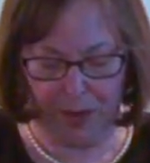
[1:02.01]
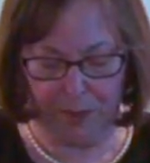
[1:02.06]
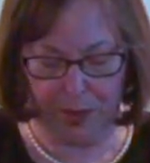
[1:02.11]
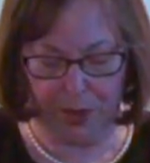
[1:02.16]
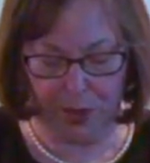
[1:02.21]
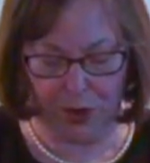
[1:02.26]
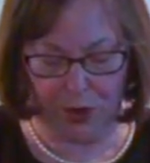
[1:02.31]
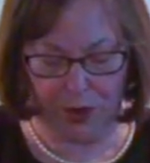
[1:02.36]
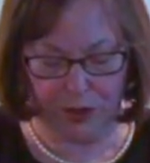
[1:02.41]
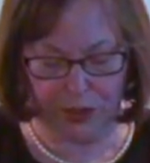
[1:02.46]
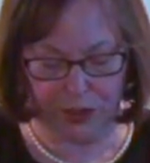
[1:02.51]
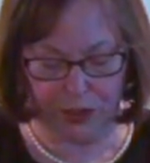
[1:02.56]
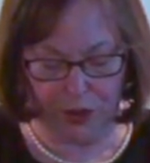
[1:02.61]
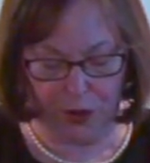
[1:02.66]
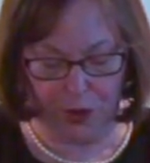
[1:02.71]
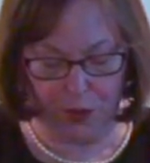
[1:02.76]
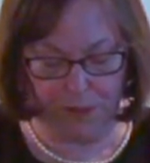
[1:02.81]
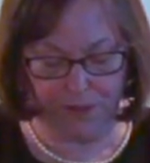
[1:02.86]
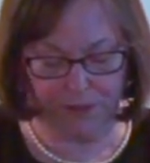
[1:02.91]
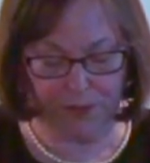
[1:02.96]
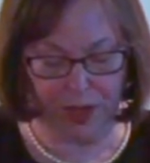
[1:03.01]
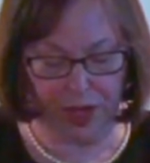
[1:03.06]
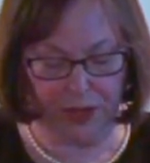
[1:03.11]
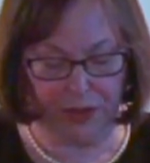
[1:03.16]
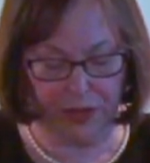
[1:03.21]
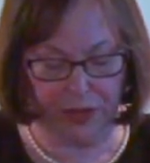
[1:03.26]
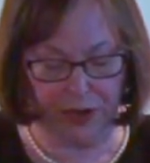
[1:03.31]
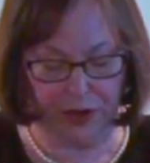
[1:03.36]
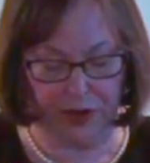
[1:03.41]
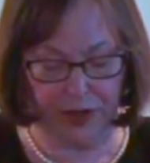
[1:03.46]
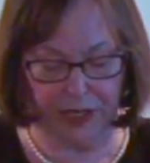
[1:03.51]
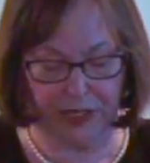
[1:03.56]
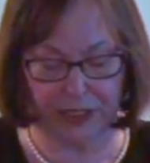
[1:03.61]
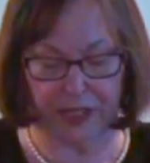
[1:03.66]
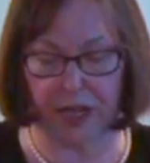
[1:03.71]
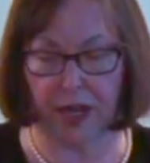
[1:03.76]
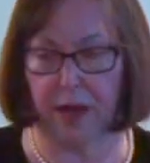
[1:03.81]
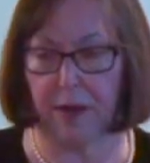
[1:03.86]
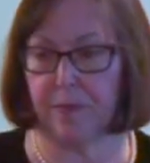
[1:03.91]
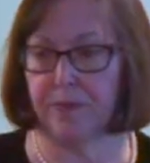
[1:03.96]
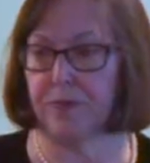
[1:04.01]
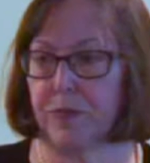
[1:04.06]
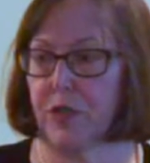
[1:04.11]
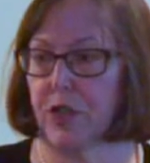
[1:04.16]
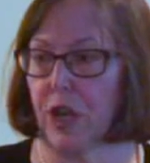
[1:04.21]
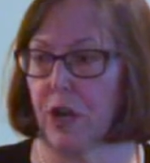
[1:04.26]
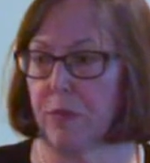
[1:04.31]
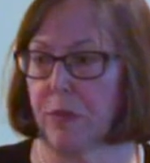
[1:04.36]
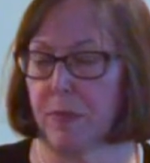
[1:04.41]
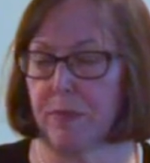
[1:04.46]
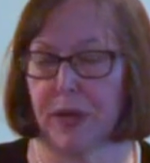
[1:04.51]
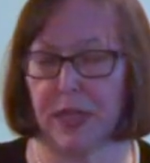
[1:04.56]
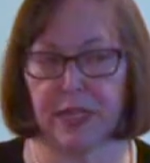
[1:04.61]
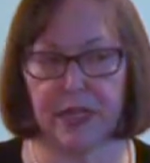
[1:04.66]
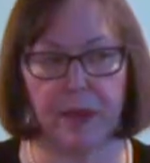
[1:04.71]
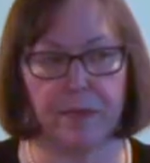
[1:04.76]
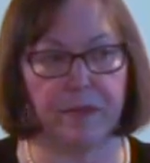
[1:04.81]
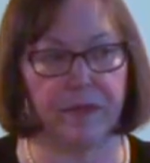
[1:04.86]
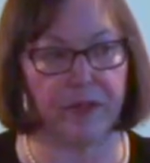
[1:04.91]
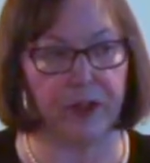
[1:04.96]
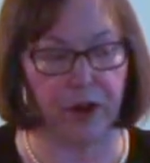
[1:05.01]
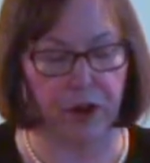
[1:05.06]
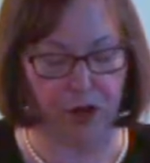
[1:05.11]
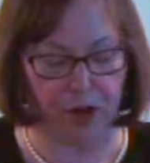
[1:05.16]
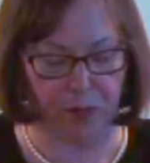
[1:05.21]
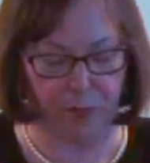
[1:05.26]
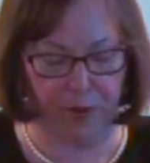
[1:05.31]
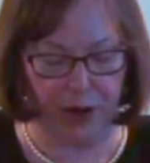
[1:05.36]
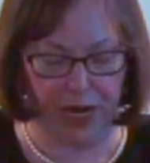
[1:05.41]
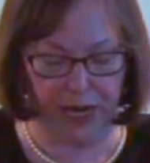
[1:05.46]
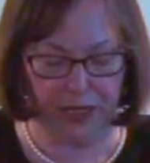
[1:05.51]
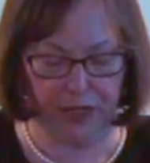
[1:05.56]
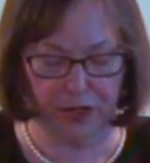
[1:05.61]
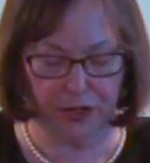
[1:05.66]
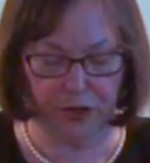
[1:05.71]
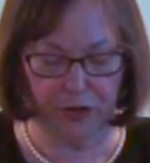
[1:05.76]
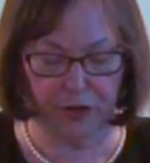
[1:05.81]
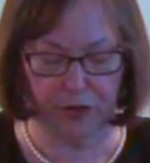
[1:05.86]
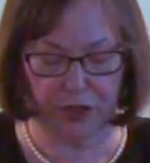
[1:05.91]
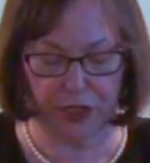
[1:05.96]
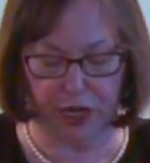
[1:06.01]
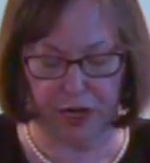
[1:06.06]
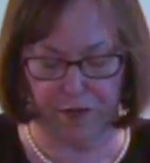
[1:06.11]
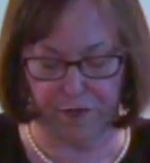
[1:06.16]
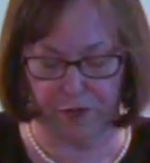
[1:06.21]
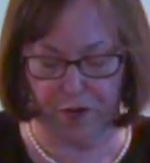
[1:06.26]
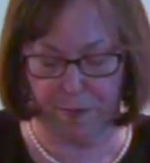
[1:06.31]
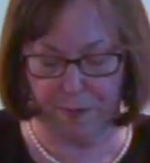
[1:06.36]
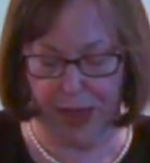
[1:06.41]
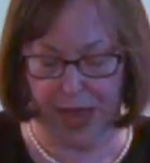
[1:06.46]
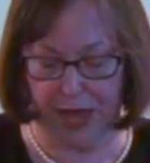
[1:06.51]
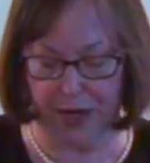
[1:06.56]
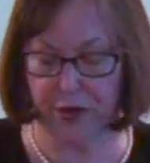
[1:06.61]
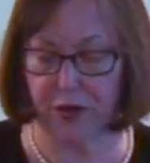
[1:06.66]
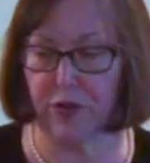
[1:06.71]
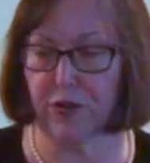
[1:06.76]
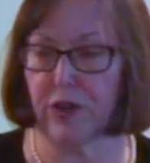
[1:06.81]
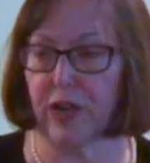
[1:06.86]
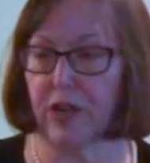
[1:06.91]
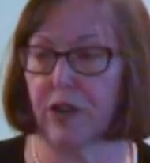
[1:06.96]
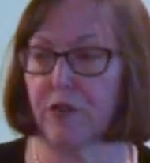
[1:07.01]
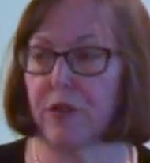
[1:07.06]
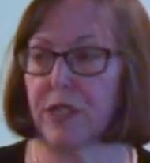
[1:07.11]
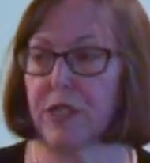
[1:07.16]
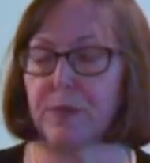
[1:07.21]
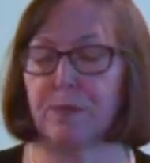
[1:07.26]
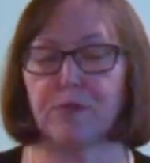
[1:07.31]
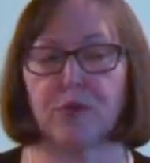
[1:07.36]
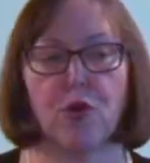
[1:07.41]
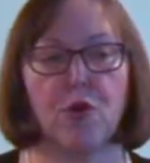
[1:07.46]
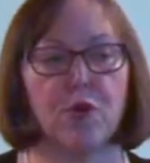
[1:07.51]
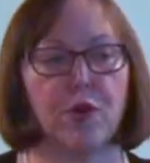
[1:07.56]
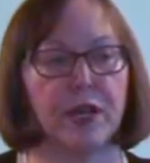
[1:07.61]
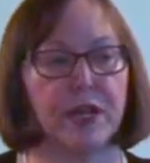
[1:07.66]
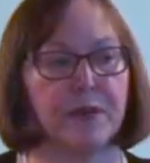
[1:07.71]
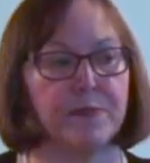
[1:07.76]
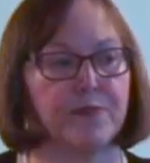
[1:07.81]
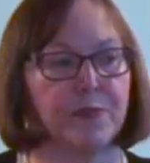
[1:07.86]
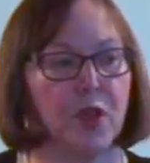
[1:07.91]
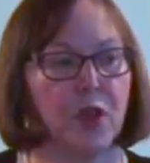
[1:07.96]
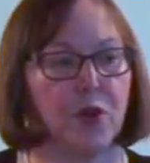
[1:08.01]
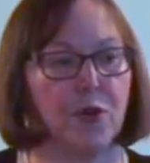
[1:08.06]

but also there is a gentleman by the name of Eric Brantner, Jennifer Mattern, and Chris Brogan,